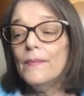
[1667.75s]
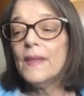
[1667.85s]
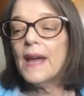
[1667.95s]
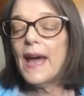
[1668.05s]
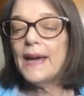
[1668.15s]

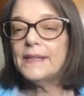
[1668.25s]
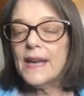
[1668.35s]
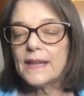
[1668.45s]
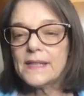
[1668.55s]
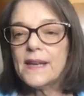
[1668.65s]
And
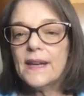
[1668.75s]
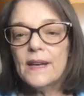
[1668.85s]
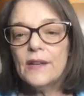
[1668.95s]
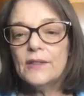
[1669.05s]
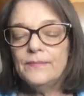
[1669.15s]

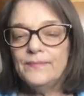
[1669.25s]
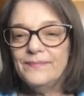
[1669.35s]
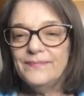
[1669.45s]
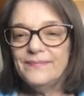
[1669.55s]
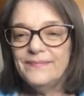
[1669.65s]
exhale,
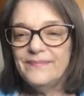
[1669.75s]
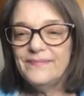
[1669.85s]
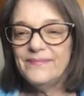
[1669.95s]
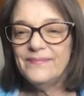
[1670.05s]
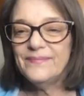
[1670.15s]

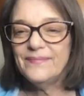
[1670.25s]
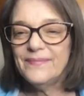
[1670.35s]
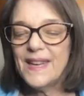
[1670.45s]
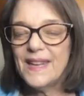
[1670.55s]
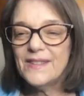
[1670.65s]

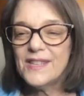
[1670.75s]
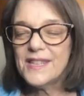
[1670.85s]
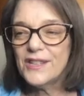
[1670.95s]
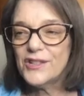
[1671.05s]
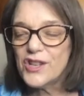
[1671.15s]
letting
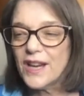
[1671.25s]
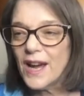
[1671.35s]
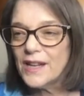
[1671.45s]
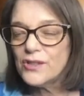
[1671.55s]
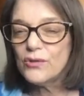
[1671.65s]
this energy
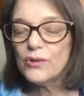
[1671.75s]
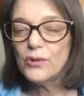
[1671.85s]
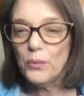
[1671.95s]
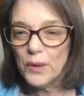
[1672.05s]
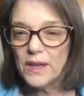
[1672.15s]
guide you through
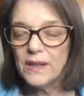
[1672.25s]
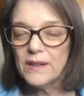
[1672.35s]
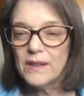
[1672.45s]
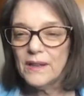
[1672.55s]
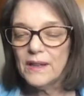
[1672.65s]
the
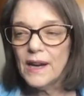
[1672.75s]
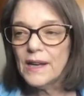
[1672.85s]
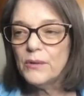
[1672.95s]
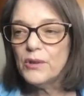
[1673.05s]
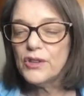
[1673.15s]
week,
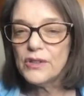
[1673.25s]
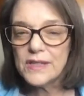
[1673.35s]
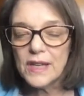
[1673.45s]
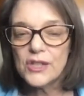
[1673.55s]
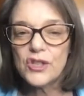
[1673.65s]
aligning with your
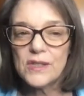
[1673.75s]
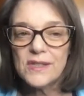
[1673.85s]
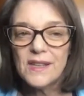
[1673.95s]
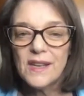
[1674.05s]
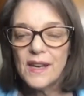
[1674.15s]

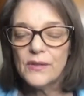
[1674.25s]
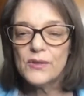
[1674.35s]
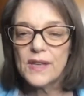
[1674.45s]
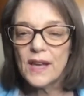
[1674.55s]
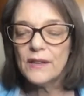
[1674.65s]
intentions and
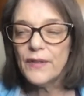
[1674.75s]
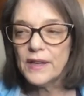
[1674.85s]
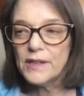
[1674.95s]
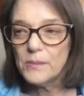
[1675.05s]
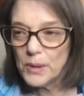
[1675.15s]
those
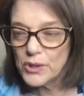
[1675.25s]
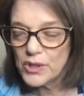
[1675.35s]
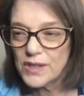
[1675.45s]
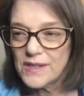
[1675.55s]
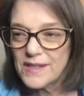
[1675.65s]
elevated
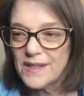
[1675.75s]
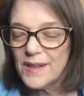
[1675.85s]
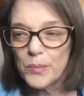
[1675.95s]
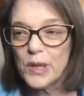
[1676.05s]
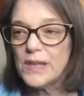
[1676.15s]
emotions,
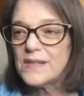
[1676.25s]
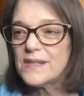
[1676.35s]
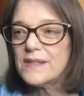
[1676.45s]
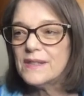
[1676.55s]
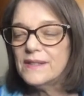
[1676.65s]

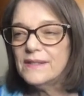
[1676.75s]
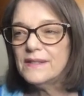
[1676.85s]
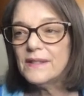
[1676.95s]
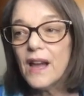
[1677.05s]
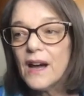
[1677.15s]
peace,
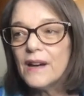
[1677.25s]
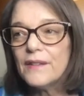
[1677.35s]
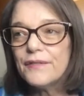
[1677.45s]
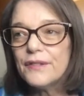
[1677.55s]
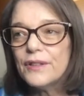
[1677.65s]

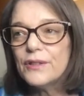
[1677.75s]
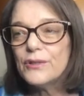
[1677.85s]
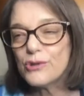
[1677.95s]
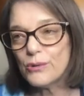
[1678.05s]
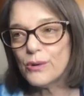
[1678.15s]
love,
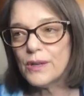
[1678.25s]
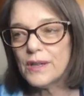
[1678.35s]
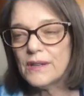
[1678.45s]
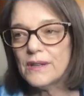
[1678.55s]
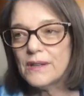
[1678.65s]

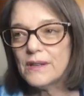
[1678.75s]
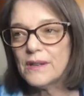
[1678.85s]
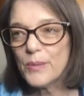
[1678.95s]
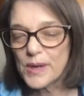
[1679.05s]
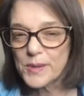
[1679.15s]
joy,
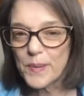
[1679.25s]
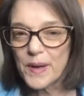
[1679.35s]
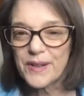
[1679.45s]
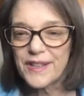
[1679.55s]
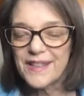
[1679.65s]

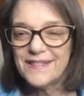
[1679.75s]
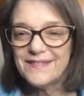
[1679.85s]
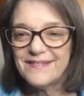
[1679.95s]
prosperity.